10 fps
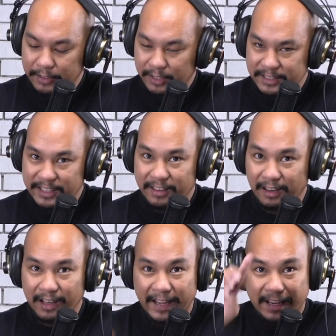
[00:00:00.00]
you can see the
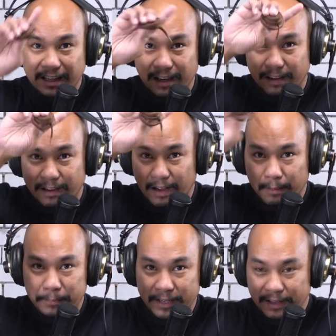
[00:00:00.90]
link
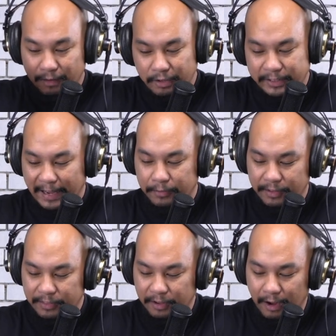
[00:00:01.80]
up here or down
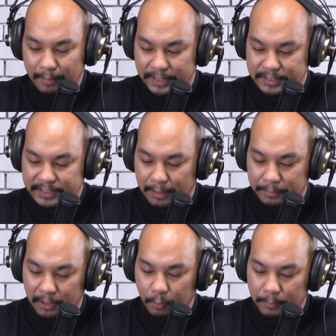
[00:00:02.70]
in the comments down
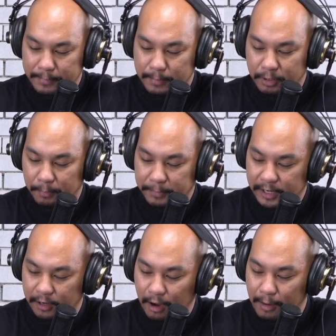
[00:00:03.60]
below. Maybe we'll pin
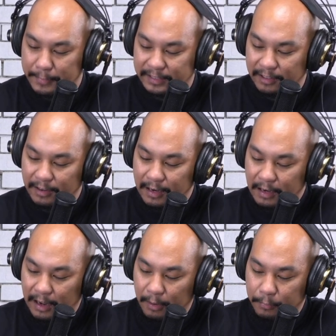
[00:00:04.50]
a comment
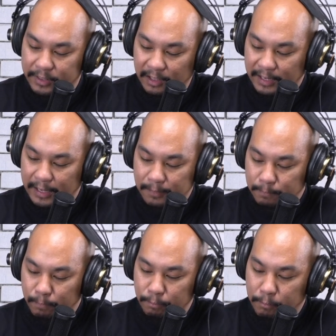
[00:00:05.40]
with a link.
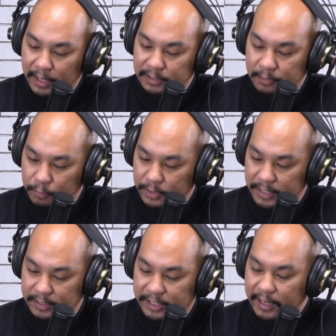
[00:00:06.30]
But
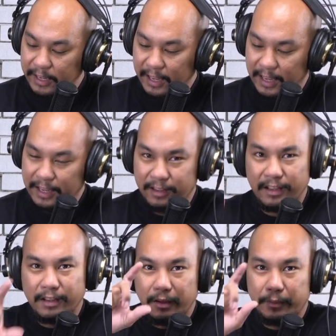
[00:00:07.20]
we did a
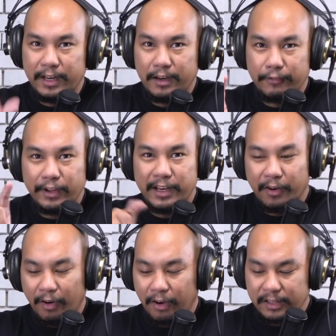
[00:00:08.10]
video
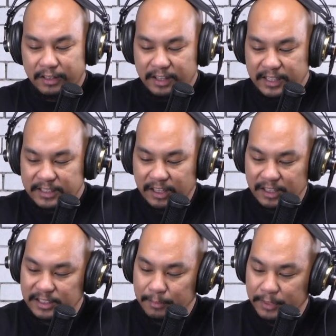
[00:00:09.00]
on these
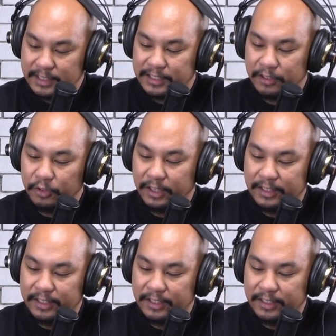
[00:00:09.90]
custom kits that you can